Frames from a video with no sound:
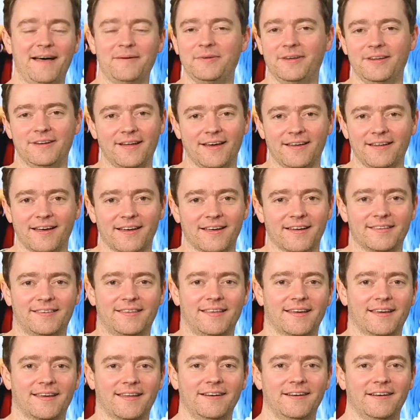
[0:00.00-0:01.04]
mean, I could
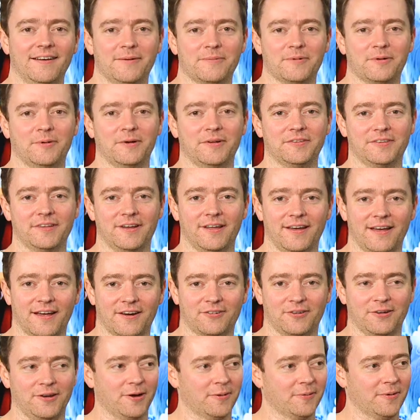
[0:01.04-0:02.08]
take any number ones that I
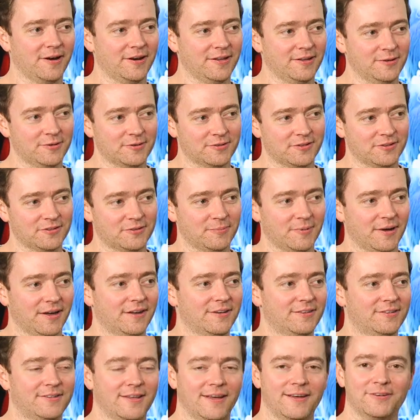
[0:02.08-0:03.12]
actually already use as
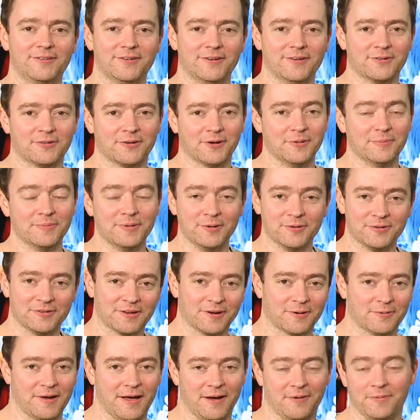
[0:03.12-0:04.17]
my stage intro
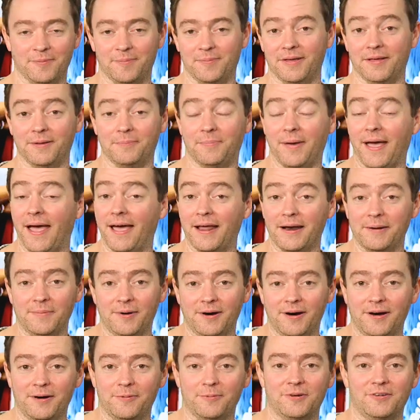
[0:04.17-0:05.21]
music. That would be
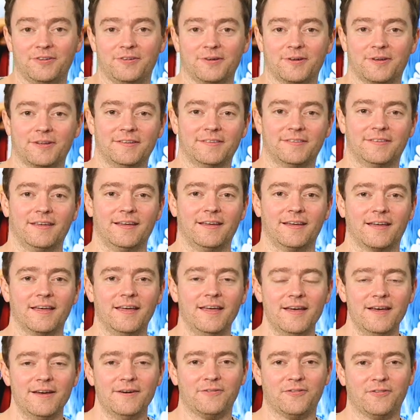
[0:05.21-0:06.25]
Panama, which you can take from
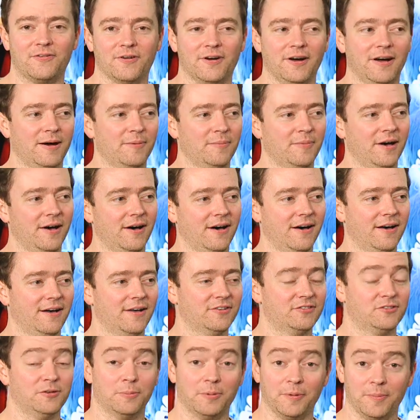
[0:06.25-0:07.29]

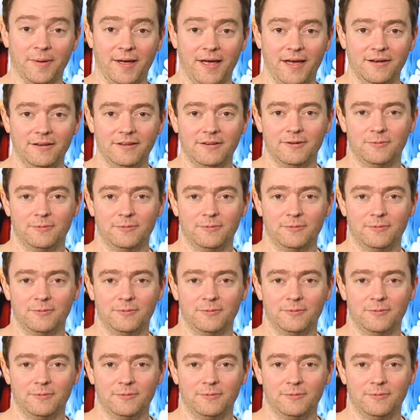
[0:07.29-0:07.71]
Superbad.